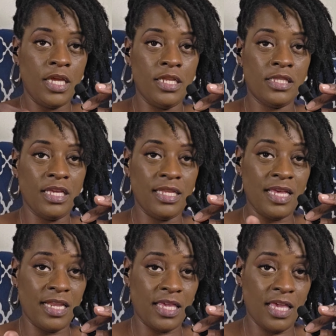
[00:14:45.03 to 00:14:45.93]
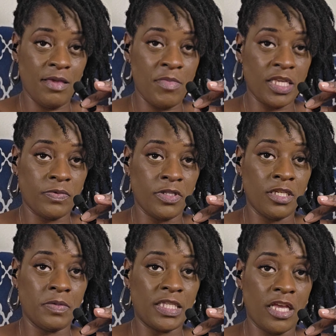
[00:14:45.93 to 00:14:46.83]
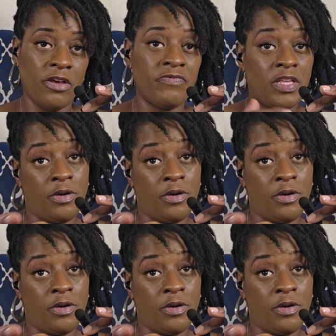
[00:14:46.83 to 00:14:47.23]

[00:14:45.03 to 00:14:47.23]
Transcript: Anything that a kid makes for themselves,